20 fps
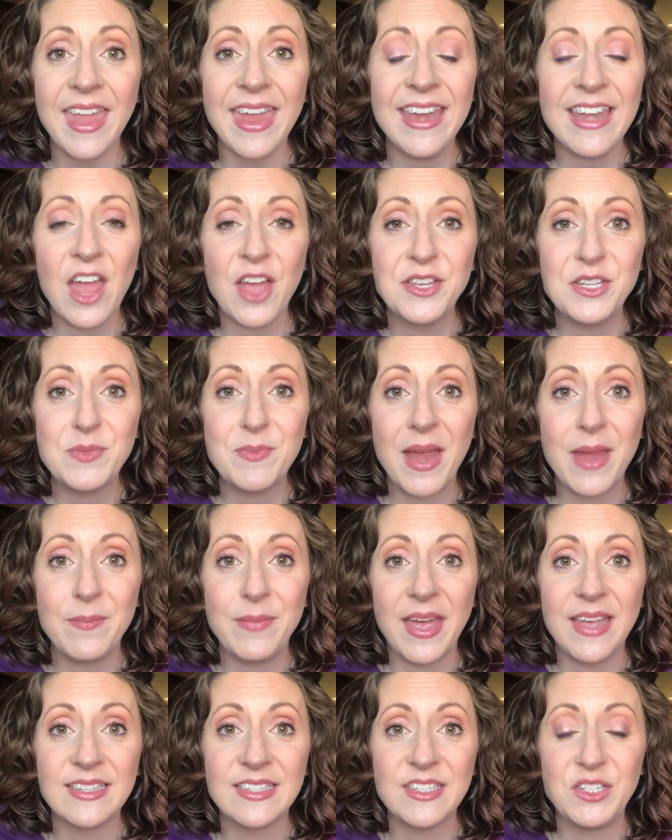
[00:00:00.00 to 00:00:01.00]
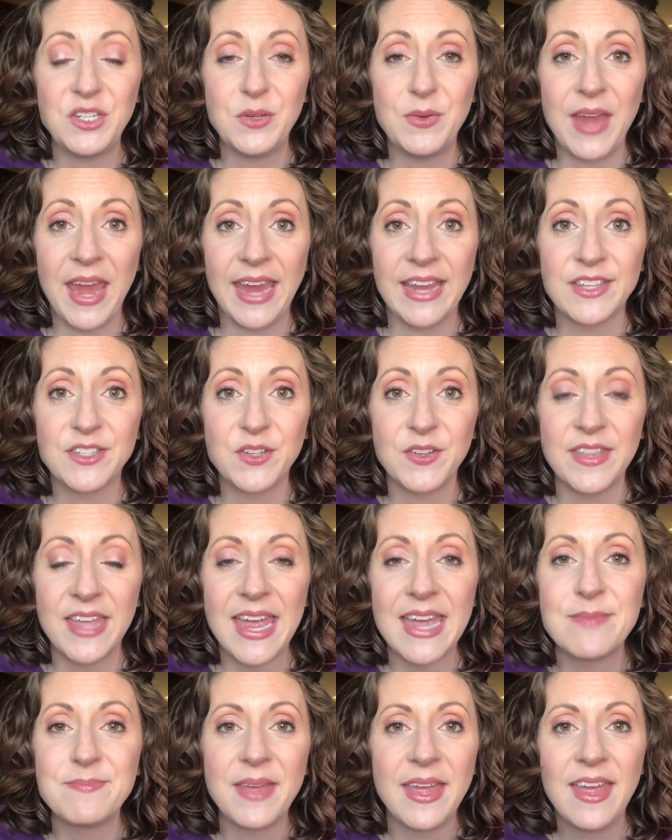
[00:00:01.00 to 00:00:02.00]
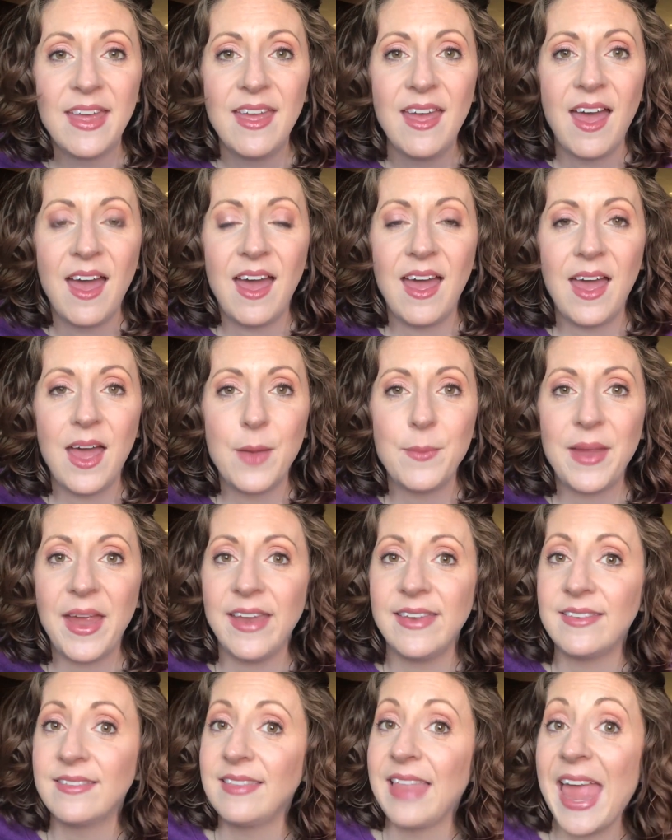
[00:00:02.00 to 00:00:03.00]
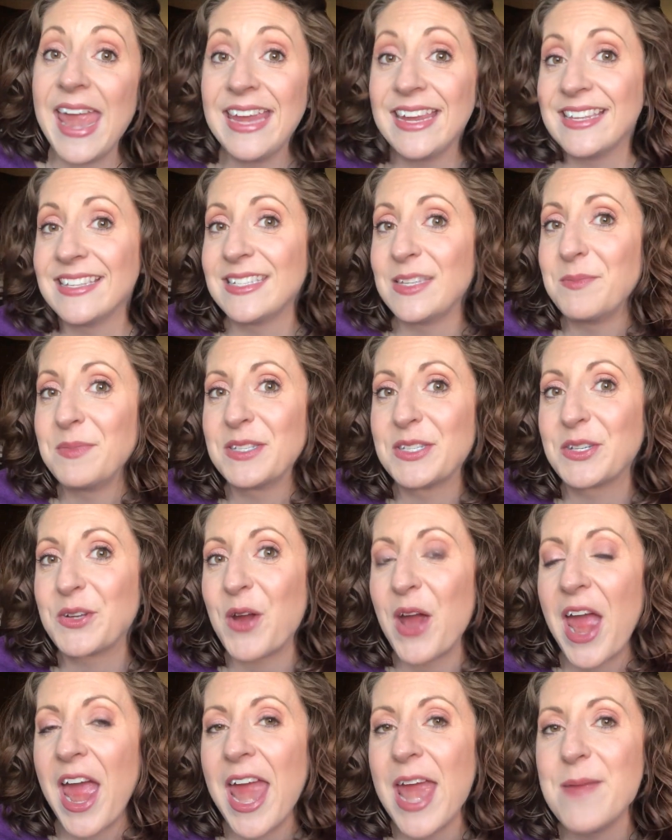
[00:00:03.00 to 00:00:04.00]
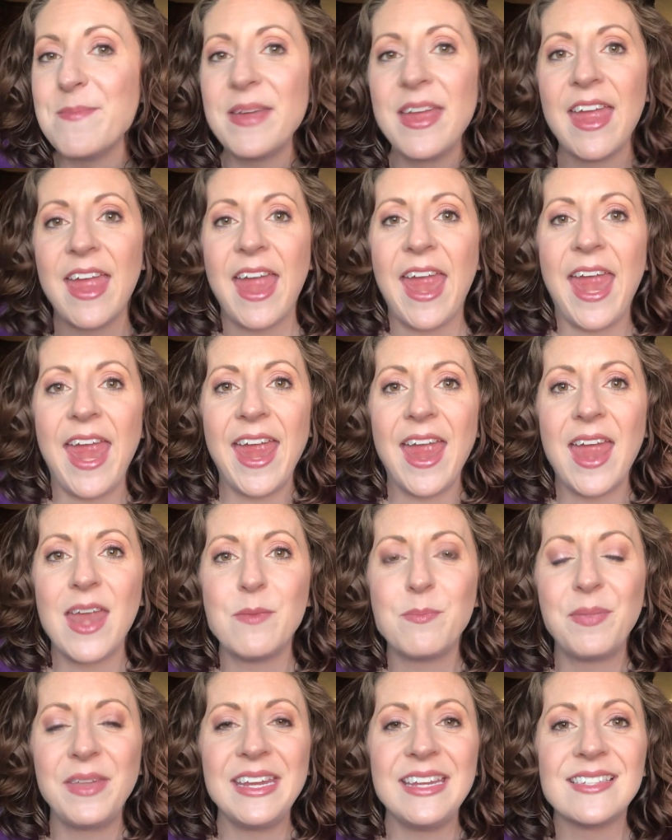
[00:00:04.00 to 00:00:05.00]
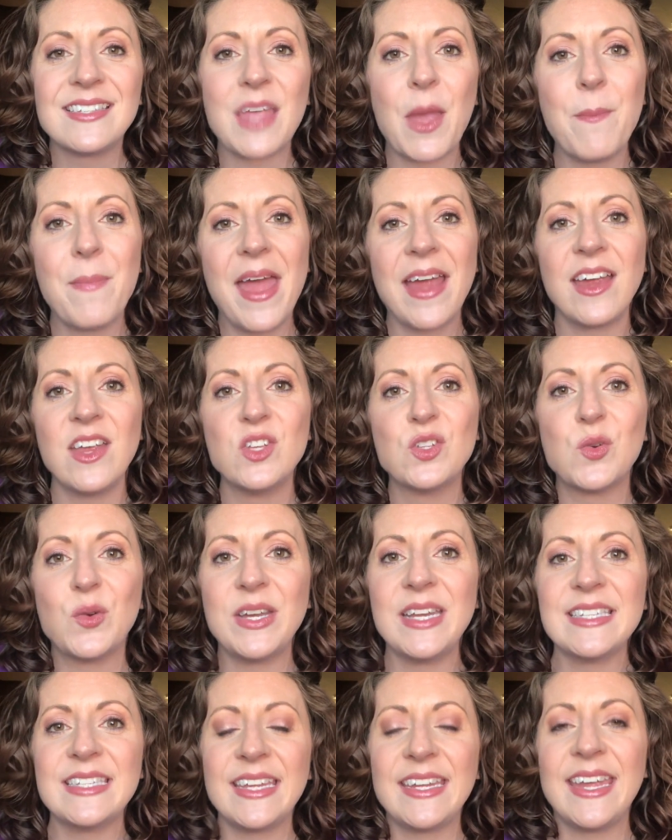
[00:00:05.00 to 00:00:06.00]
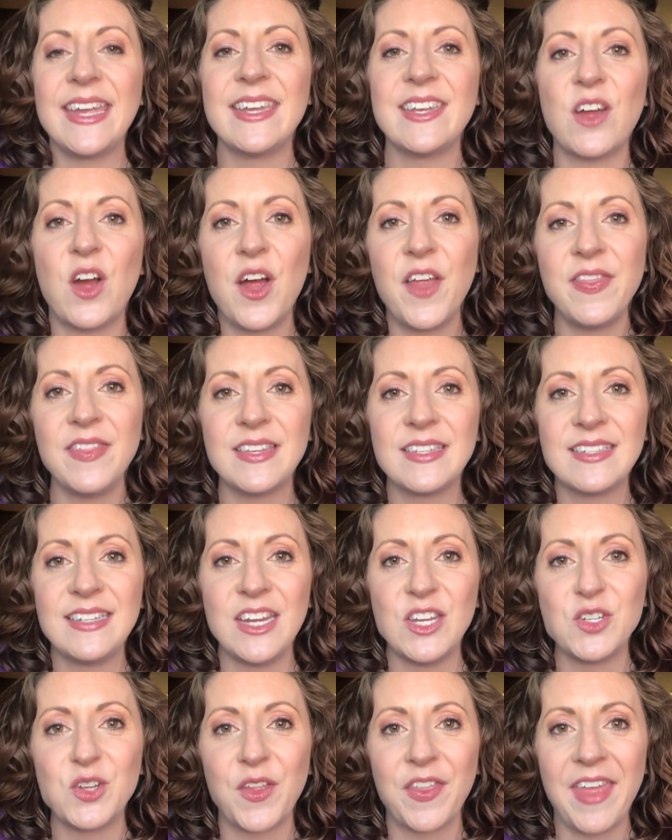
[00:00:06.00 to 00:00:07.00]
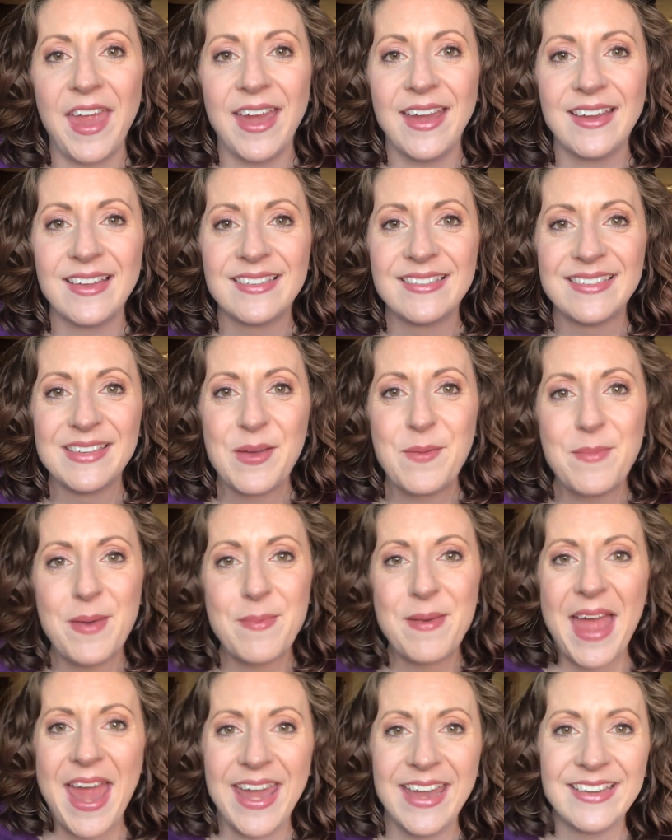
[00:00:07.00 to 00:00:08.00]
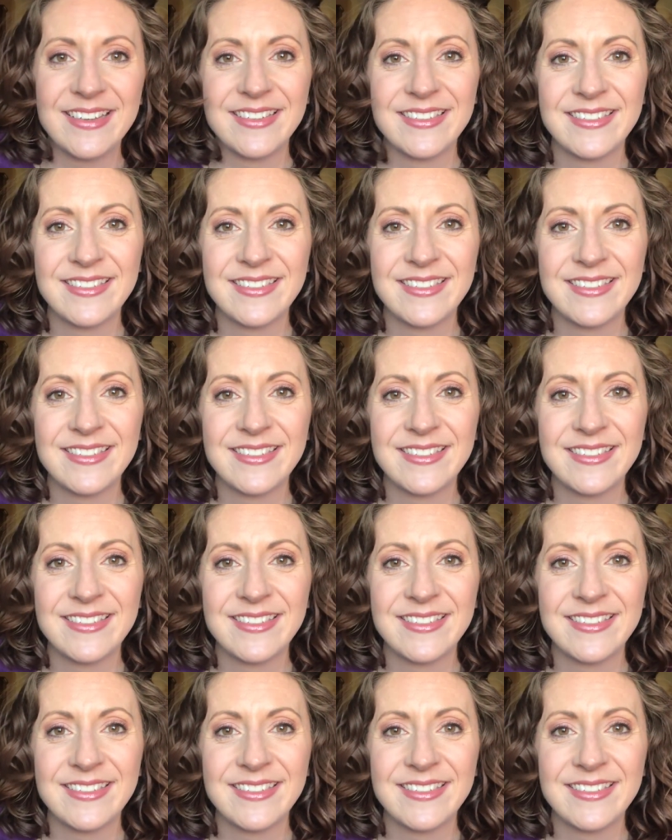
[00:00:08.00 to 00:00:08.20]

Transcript: and I'll do my best to answer them. And like and subscribe, and please come back and join us again on this teacher thing. Bye-bye.